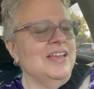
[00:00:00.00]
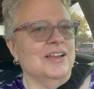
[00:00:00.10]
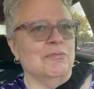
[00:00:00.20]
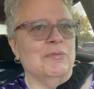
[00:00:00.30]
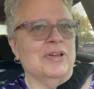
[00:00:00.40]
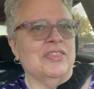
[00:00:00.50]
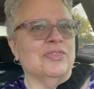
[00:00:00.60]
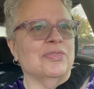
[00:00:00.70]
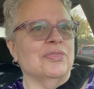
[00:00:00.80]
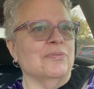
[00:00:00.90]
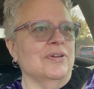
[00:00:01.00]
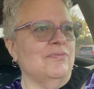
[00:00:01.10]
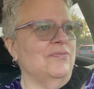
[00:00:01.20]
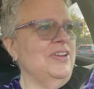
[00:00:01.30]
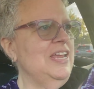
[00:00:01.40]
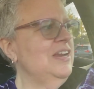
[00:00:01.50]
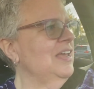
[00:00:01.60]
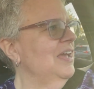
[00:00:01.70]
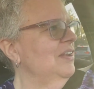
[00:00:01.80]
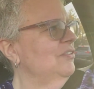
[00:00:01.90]
we went thrifting
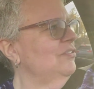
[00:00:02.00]
at